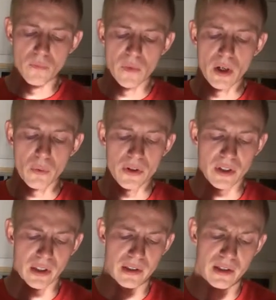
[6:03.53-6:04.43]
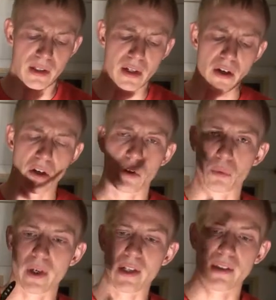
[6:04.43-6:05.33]
Now, once again,
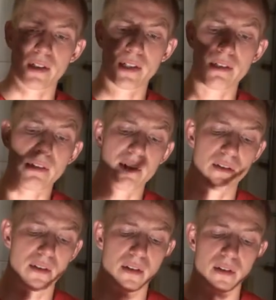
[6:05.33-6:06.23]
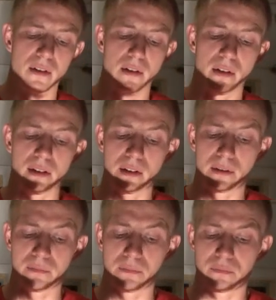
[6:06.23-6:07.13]
great light.
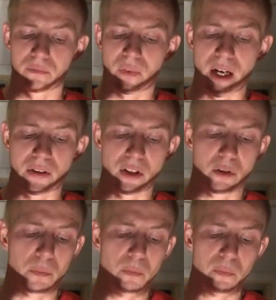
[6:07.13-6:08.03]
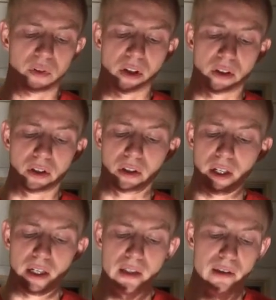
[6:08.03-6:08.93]
Housing's done on a
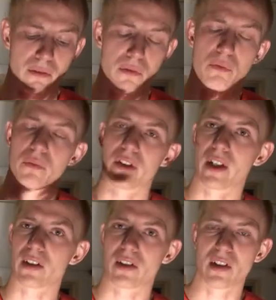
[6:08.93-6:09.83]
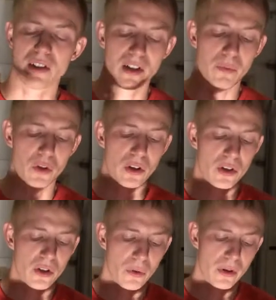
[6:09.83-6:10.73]
lathe. Take a CNC machine
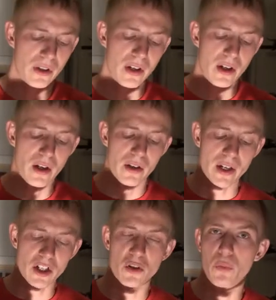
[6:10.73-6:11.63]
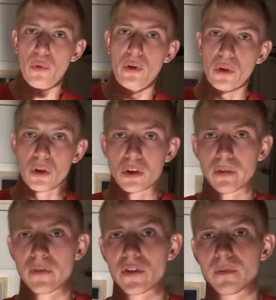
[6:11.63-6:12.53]
to it. Nice smooth
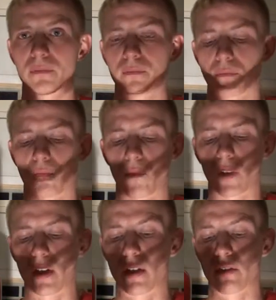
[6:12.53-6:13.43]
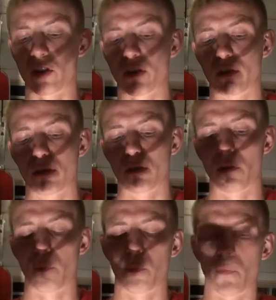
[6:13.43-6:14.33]
curves. Just
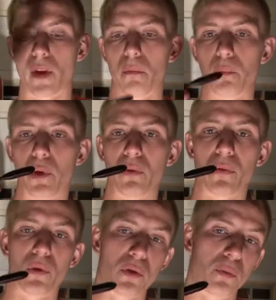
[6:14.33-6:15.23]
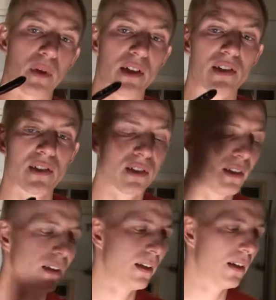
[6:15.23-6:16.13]
beautiful little piece.
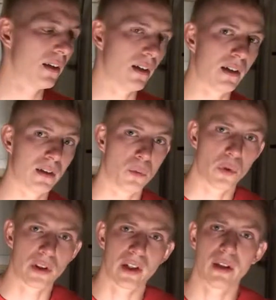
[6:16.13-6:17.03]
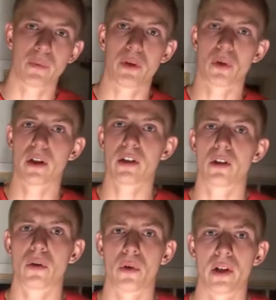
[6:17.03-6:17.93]
With that, let me go ahead and
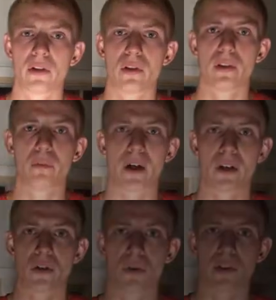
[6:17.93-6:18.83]
go into the module